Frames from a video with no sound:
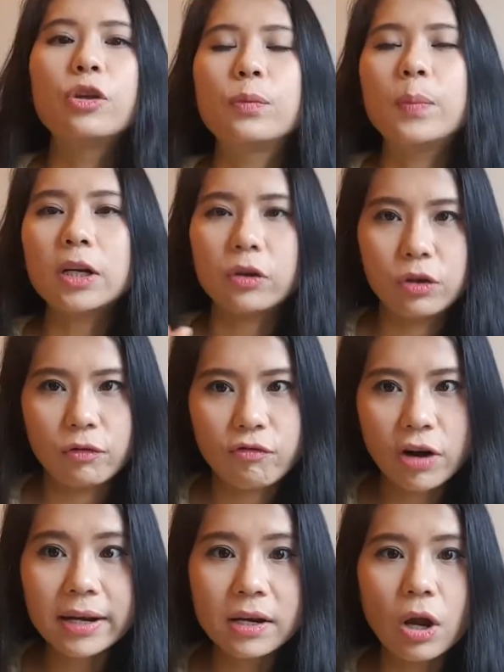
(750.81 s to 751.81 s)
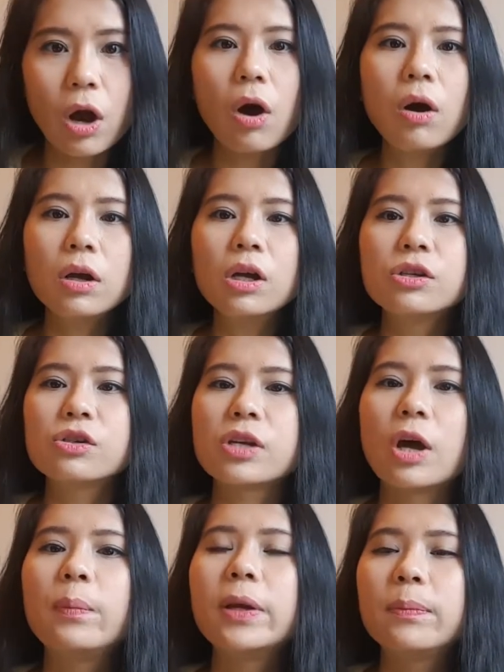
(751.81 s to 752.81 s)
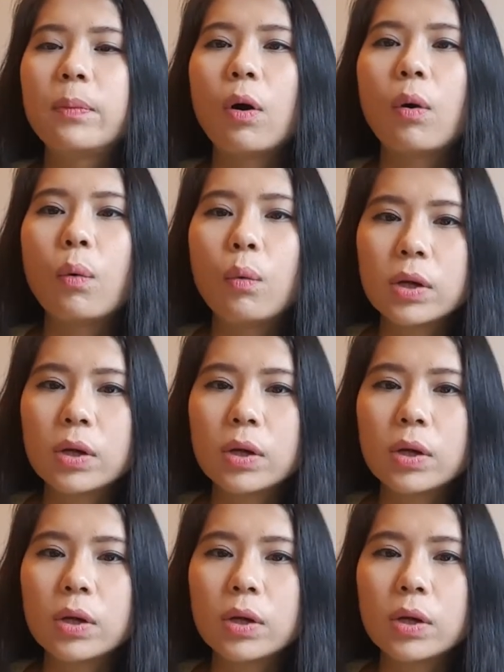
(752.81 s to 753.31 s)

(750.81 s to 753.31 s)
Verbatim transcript: you put on your front door to tell people